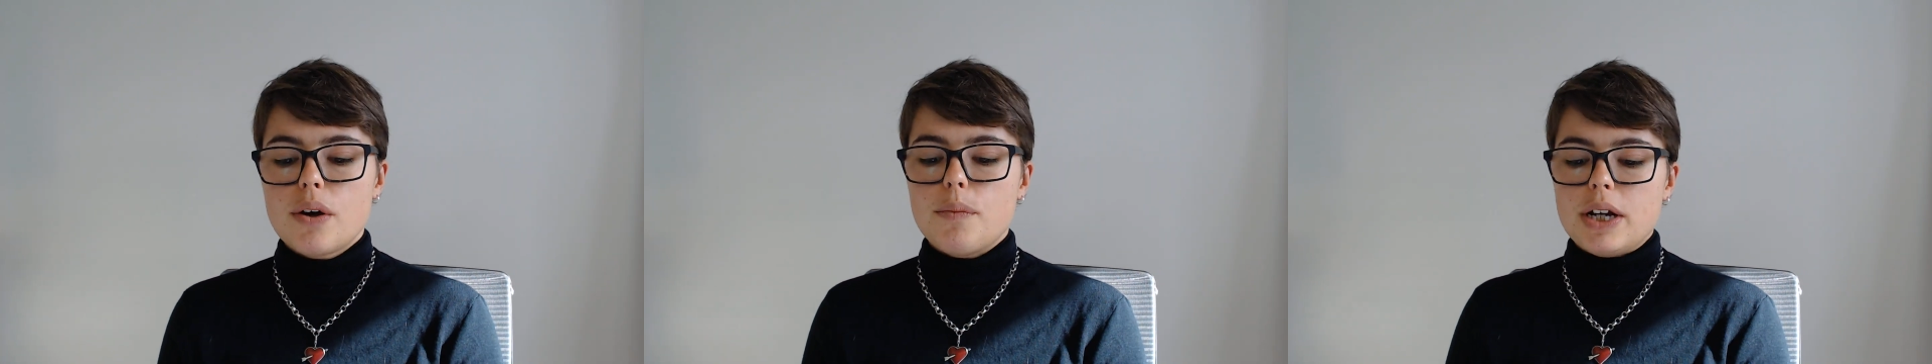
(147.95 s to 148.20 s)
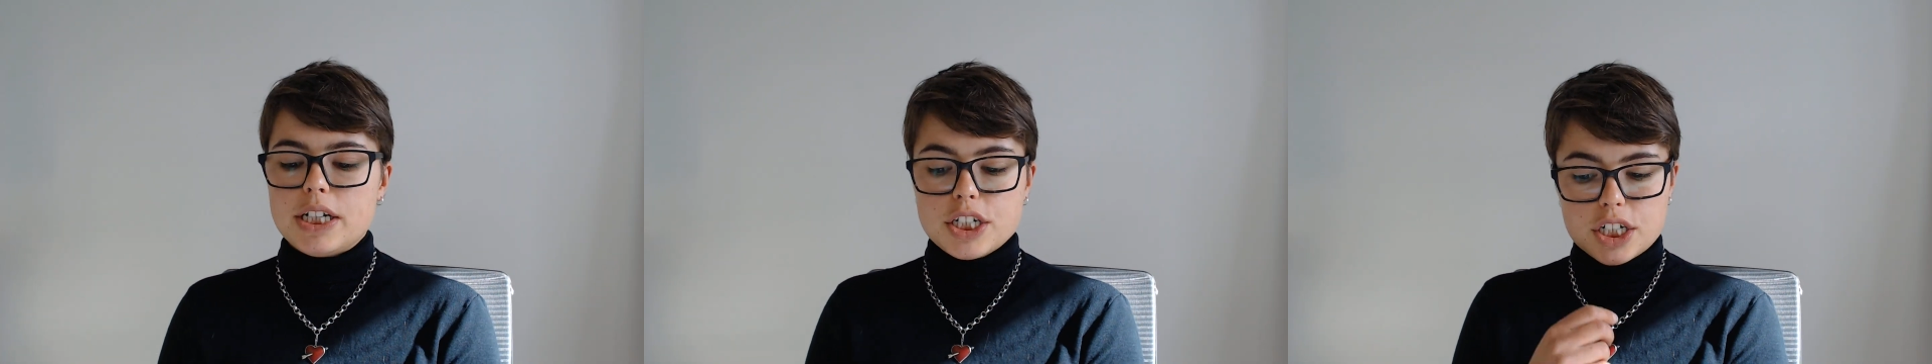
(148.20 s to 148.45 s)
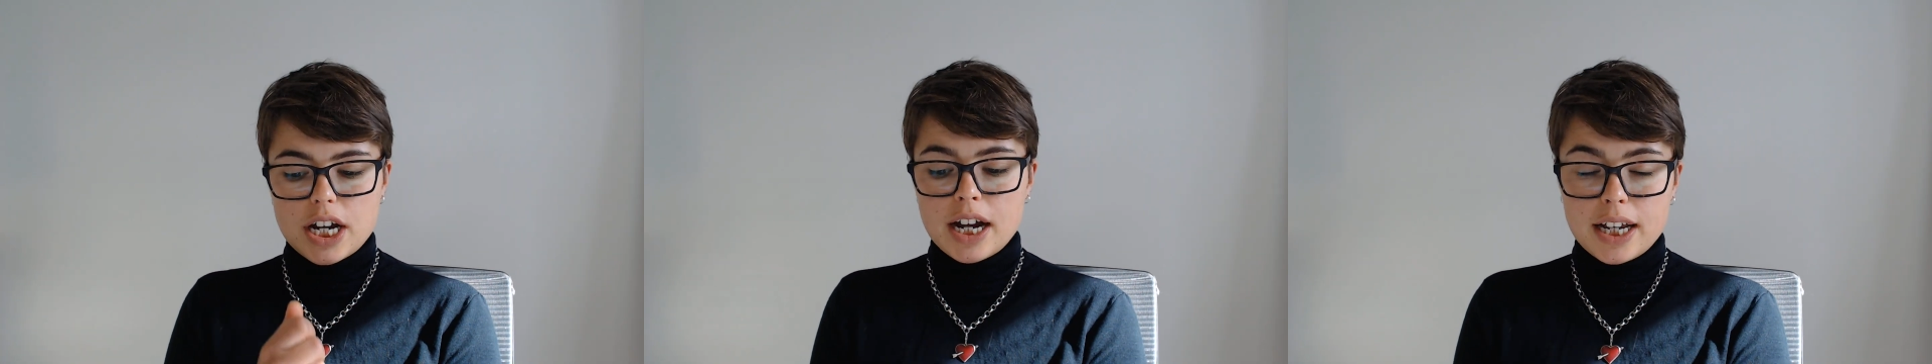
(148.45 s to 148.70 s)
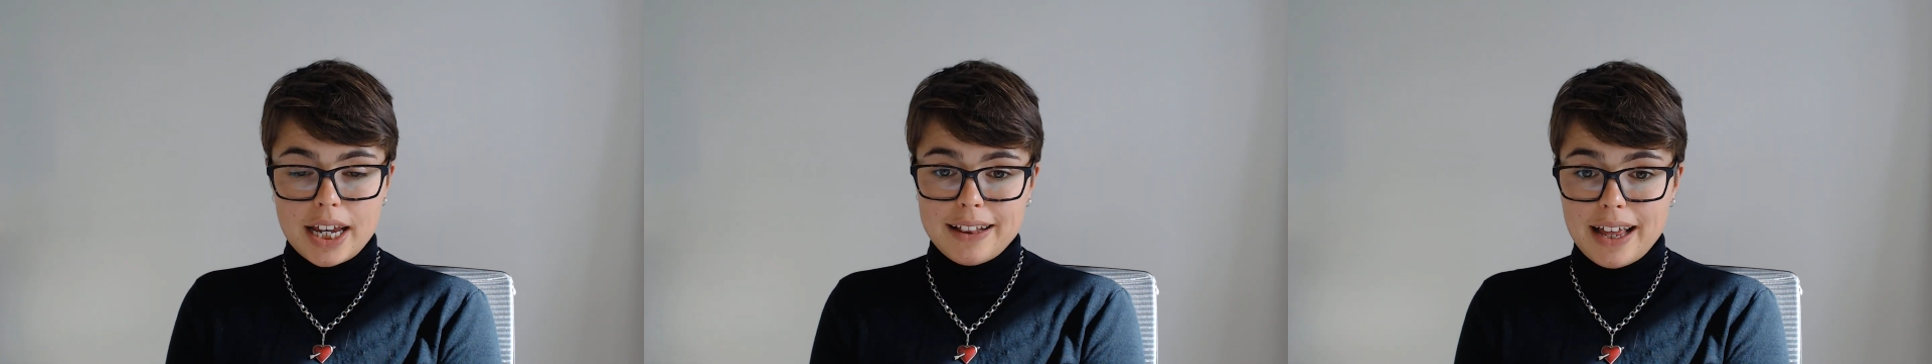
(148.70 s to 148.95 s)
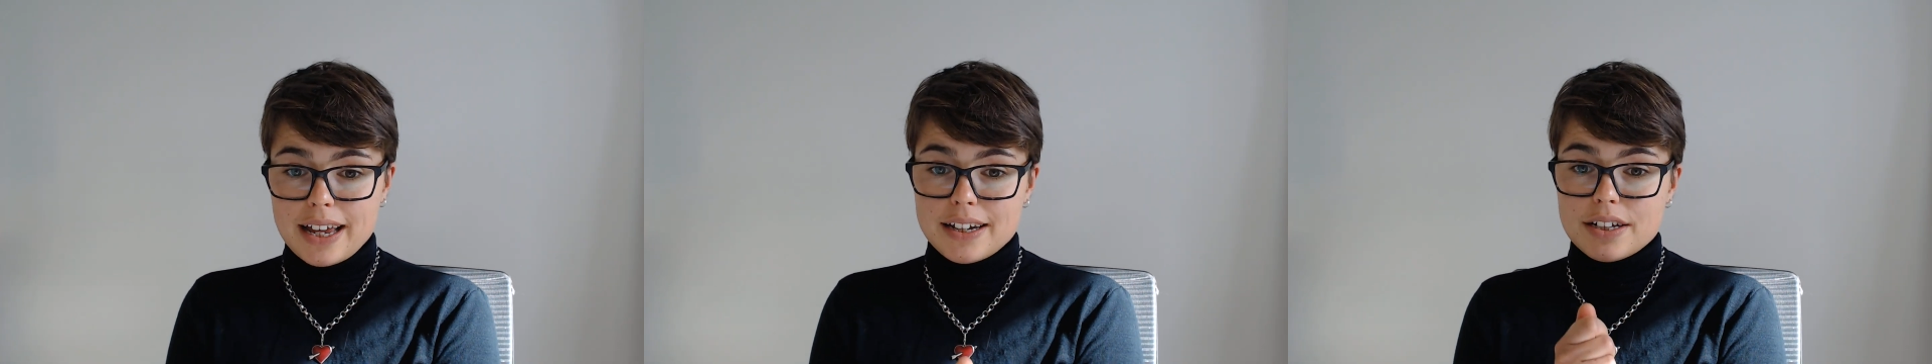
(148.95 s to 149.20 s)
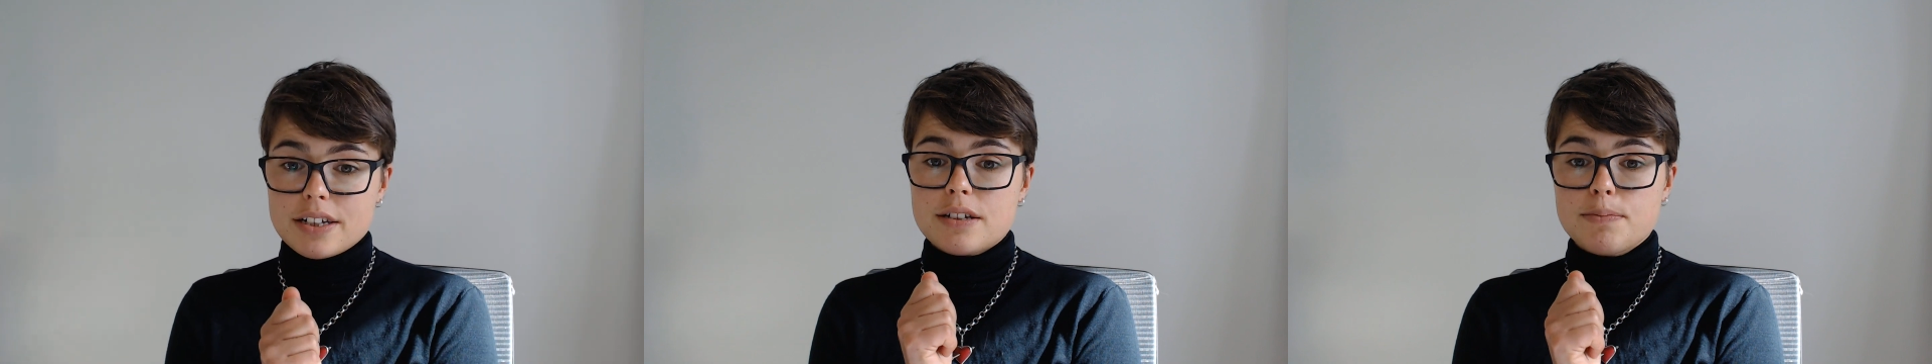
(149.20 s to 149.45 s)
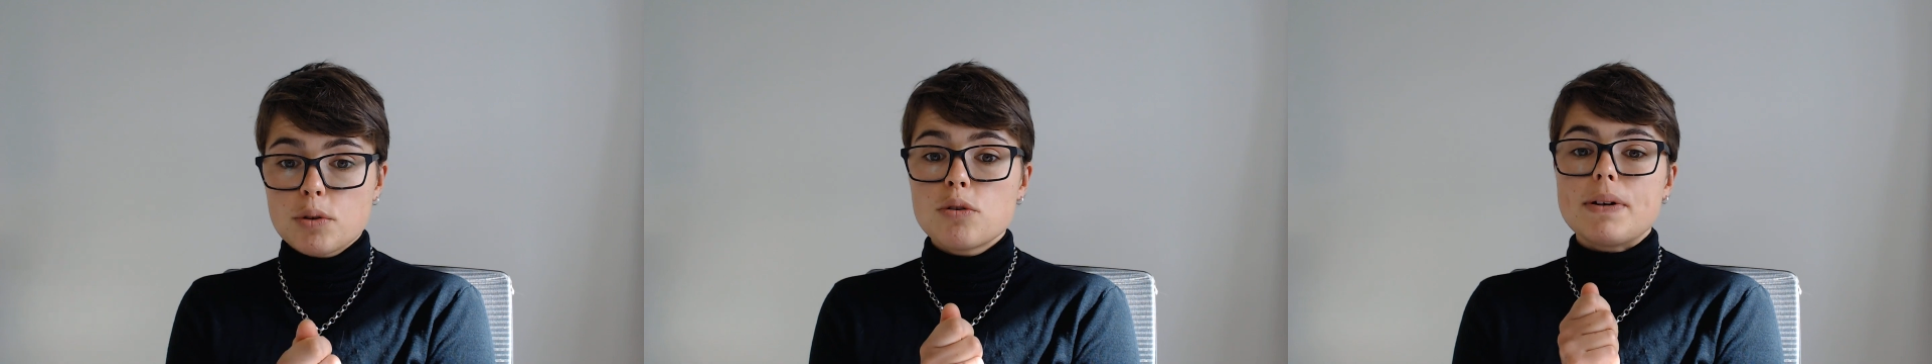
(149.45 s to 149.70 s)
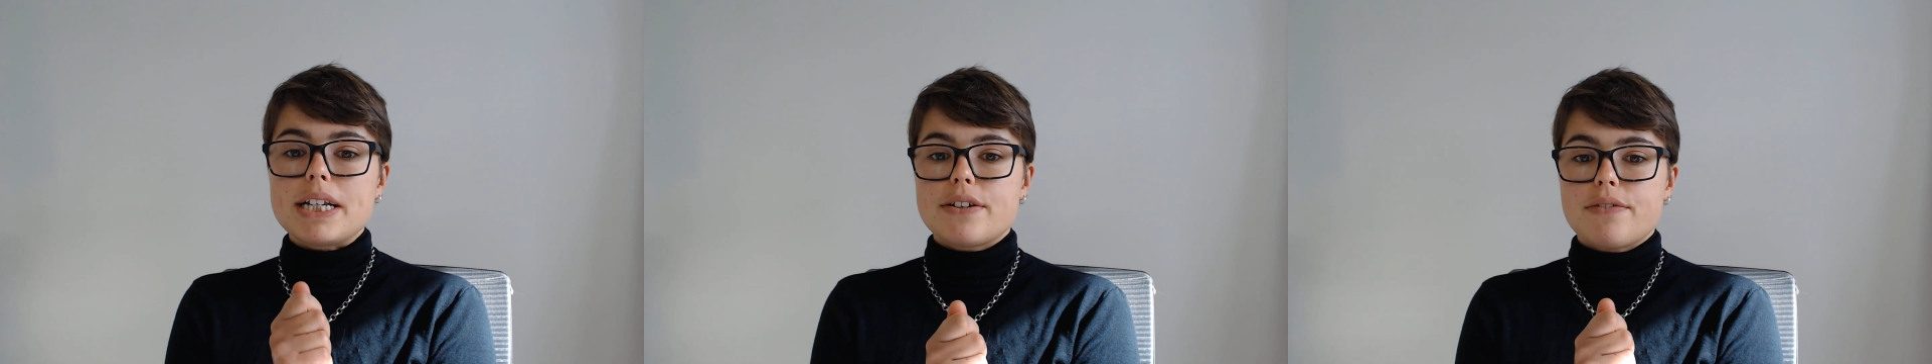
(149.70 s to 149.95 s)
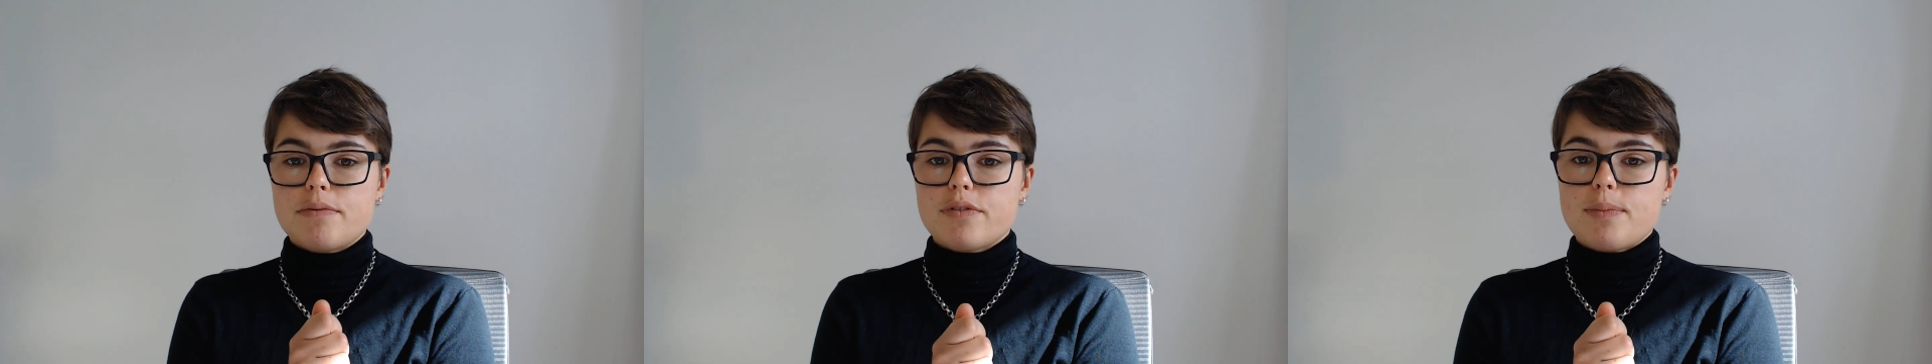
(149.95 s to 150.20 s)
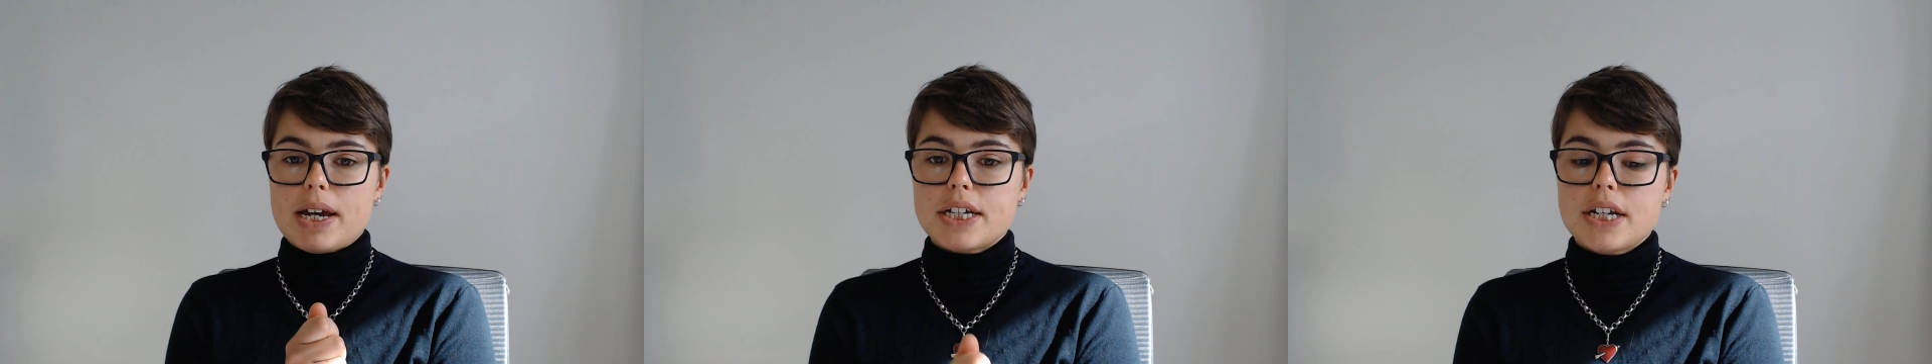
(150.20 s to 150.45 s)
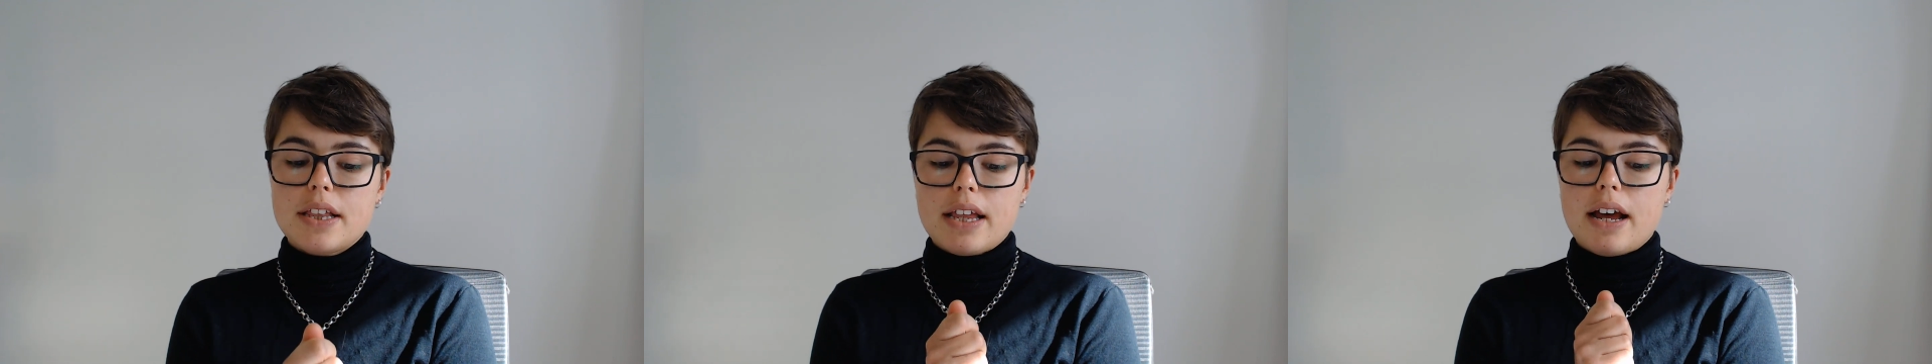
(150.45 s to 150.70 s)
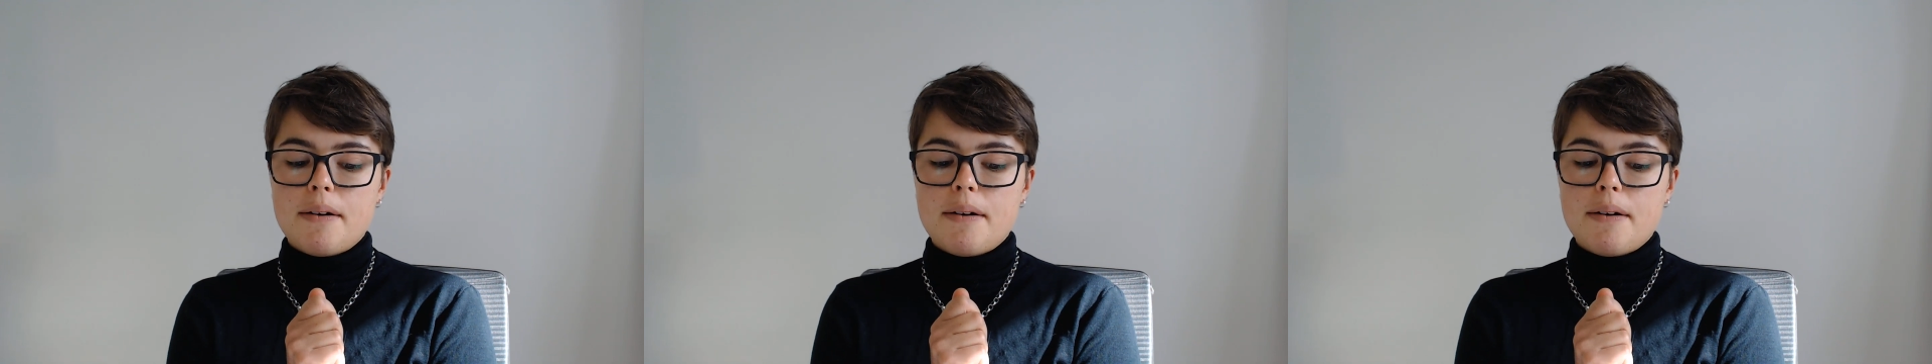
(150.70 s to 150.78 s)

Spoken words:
we're chunking that into small bits of information that